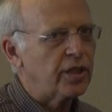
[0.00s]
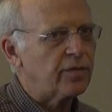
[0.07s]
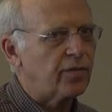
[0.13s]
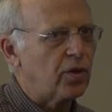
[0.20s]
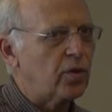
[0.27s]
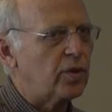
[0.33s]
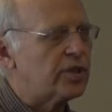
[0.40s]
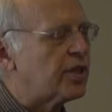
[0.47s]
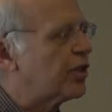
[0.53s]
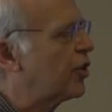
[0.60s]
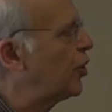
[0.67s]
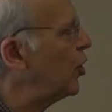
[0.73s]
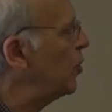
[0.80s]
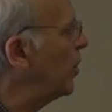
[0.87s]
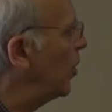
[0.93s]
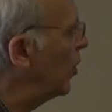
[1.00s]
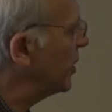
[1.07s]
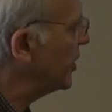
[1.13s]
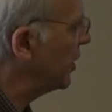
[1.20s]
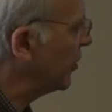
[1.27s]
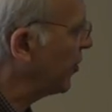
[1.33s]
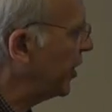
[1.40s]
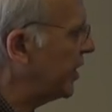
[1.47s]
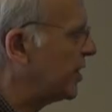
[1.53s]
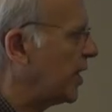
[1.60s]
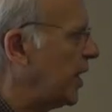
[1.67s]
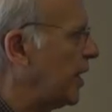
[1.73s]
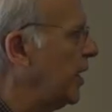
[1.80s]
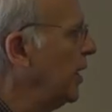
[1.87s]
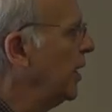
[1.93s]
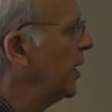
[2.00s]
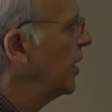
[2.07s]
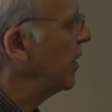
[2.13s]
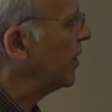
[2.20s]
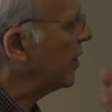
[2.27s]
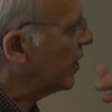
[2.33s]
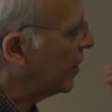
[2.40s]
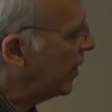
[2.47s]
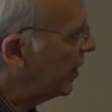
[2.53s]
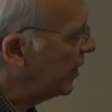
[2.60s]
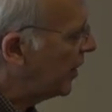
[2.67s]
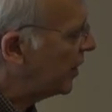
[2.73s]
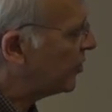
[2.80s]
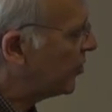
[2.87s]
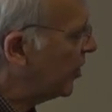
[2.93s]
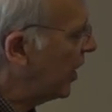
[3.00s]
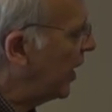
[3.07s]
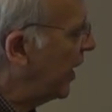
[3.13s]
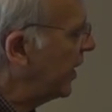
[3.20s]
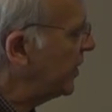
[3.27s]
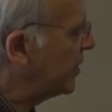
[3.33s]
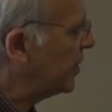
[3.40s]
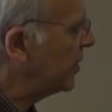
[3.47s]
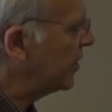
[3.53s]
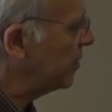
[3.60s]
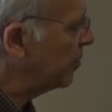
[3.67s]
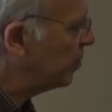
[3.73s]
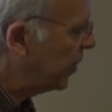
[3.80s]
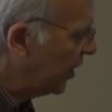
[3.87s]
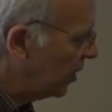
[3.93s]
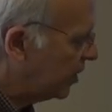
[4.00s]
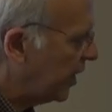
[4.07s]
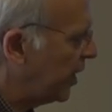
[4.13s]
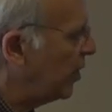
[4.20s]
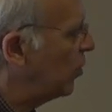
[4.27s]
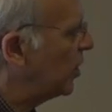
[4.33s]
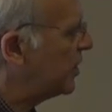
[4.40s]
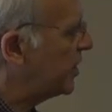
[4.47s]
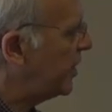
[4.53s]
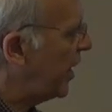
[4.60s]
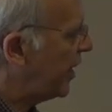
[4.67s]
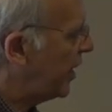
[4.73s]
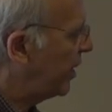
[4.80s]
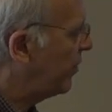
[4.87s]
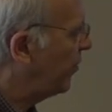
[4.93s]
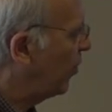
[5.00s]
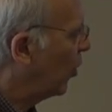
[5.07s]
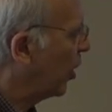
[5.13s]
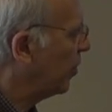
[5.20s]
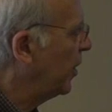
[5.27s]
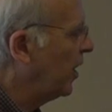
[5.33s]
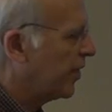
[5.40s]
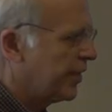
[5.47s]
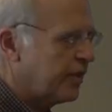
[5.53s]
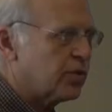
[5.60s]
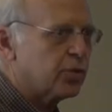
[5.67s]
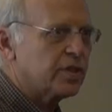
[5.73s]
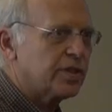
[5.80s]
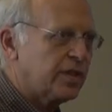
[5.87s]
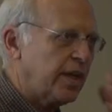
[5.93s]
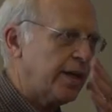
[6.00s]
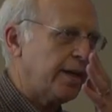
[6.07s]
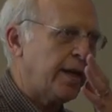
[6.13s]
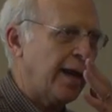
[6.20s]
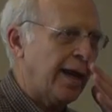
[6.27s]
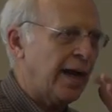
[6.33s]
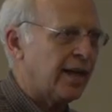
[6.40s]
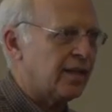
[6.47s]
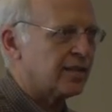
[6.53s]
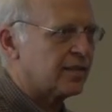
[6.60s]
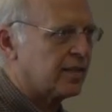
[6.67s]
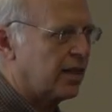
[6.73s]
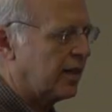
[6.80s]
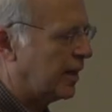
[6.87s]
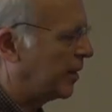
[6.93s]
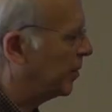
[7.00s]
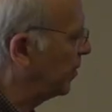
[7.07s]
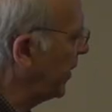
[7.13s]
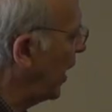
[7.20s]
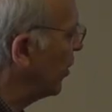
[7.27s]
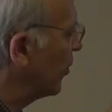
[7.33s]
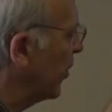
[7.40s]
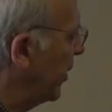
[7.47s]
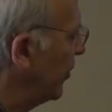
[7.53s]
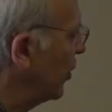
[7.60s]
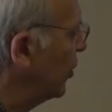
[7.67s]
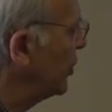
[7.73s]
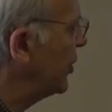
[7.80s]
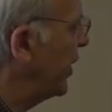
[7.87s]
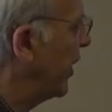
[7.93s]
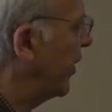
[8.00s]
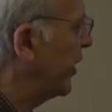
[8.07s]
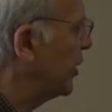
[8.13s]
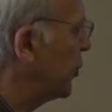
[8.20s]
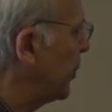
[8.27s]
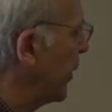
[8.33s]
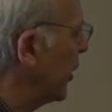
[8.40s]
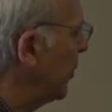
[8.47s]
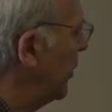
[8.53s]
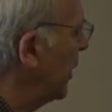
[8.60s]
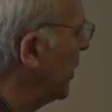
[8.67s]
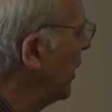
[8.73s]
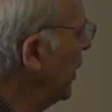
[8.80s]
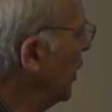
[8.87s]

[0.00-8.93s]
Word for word: influence in Cuba was increasing. Industrialized building was taking form. This was seen as a counter-revolutionary experiment.